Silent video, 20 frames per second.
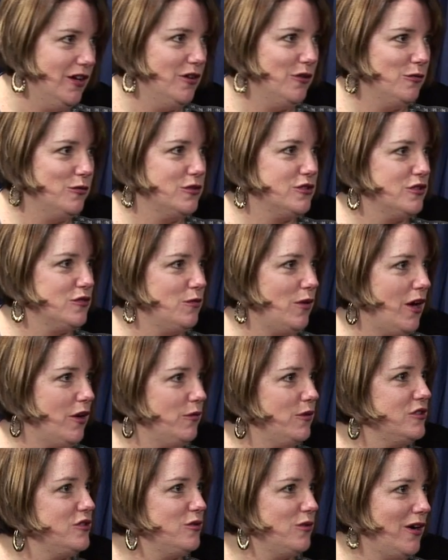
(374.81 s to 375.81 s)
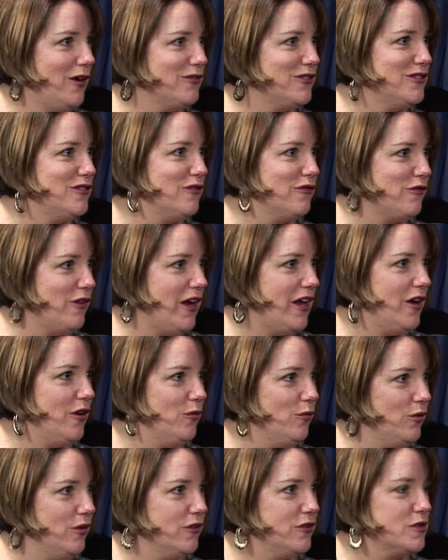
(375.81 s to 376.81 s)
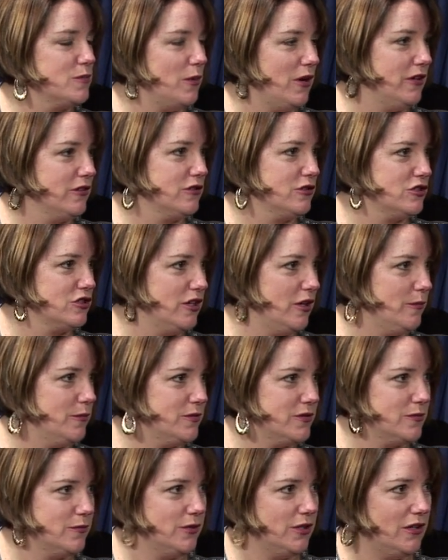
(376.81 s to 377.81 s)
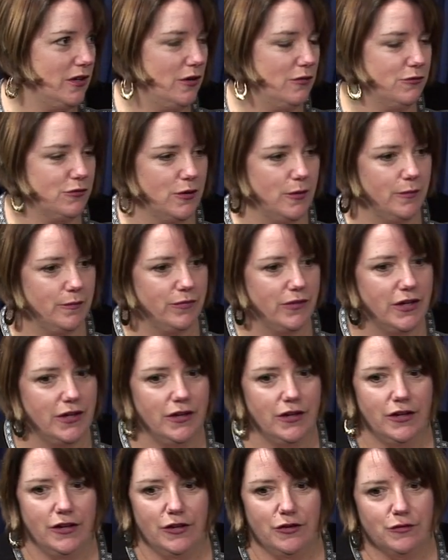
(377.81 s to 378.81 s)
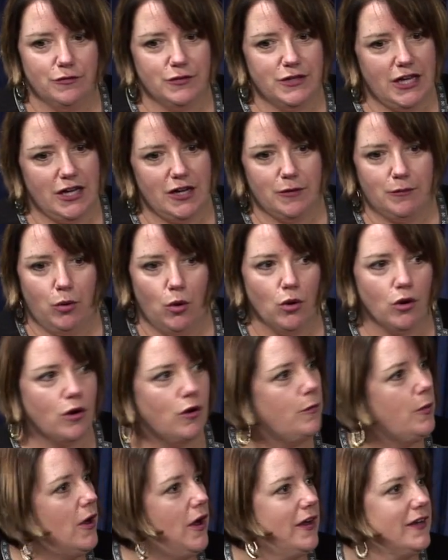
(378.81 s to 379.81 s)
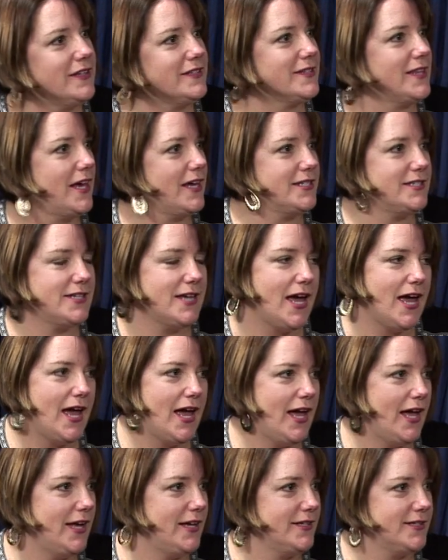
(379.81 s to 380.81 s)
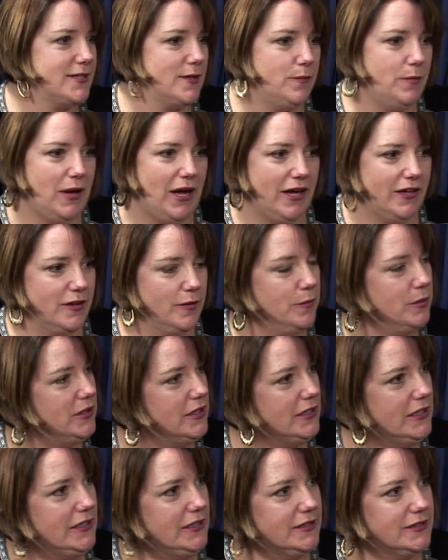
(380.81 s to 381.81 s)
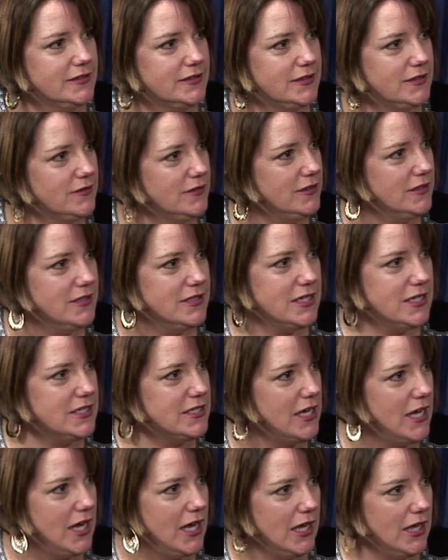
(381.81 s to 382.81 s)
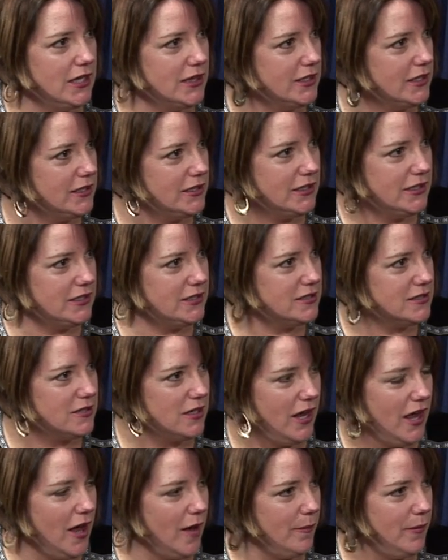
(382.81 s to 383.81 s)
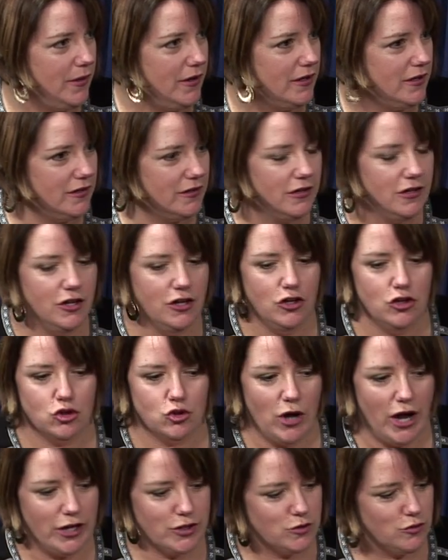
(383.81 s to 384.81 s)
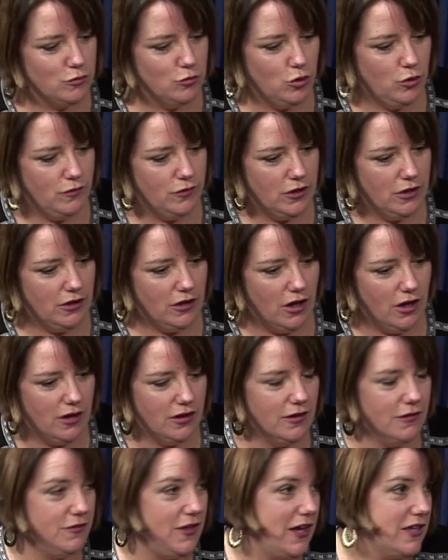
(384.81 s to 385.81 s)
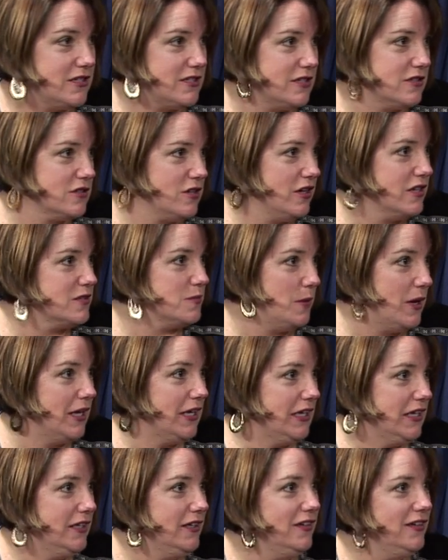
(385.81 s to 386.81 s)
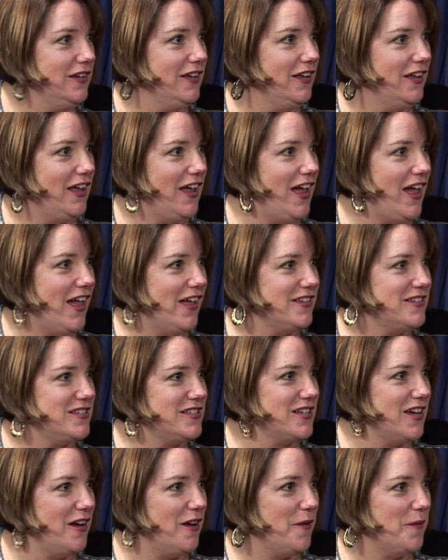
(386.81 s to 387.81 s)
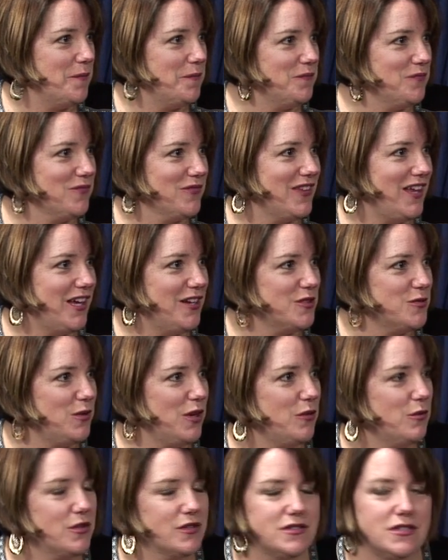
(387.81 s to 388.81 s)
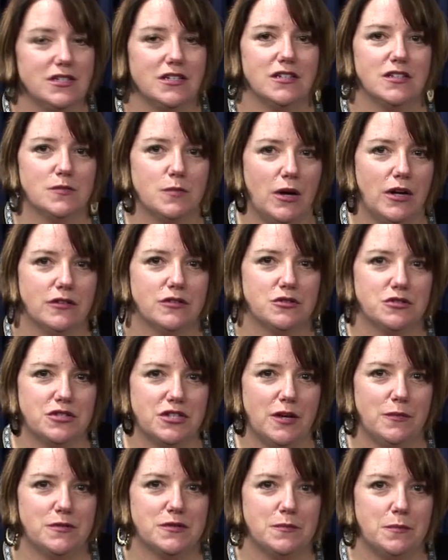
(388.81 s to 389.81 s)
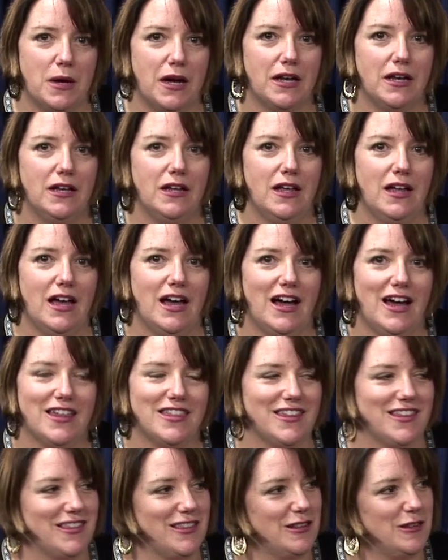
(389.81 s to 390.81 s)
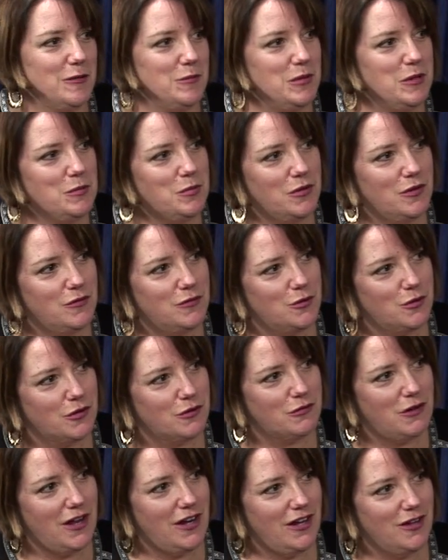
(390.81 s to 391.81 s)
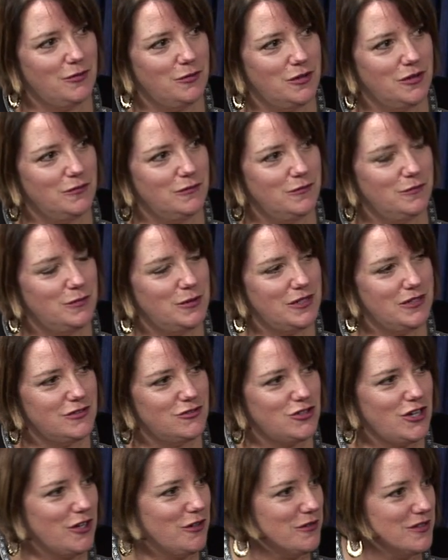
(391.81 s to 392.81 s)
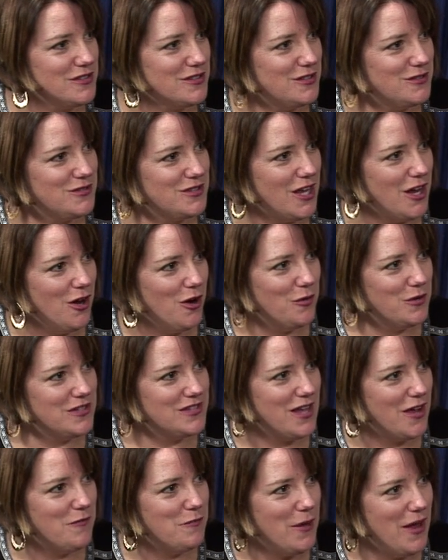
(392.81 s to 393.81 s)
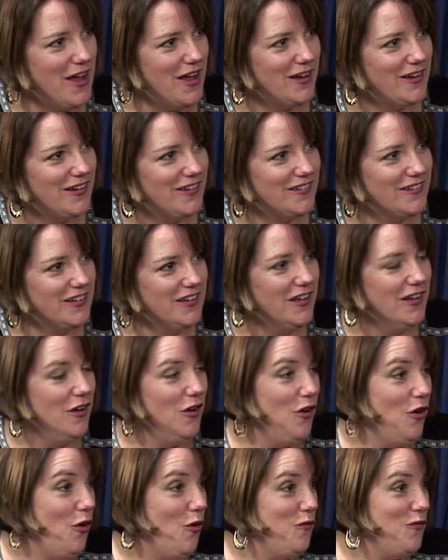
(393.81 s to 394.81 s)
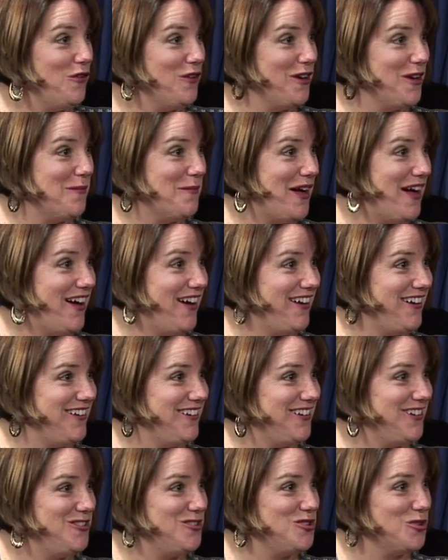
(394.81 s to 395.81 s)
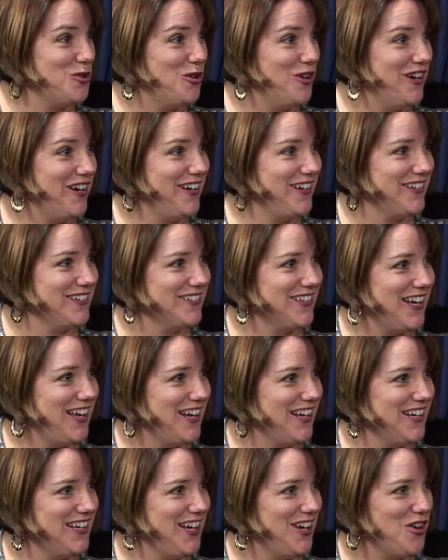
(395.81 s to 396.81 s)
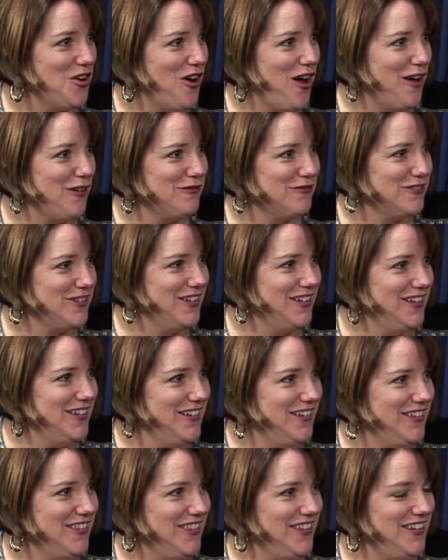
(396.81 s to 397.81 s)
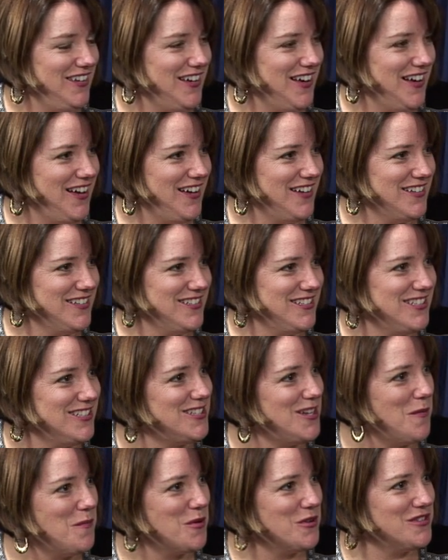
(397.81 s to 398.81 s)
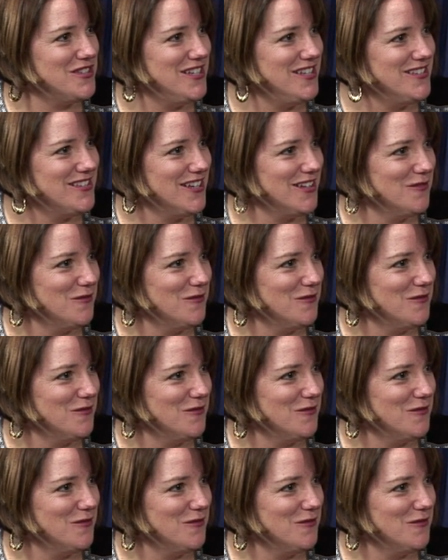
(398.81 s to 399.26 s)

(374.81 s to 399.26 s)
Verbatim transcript: which is why we do have to defray it with sponsorships, you know, from getting porta potties that day, to paying the police and the detail that needs to happen, and trash removal. All of that does cost money, and that is why we're seeking sponsorships. But I think that the people of North Reading will be as generous as they always have been, and hopefully come out and enjoy and kind of kick off the December season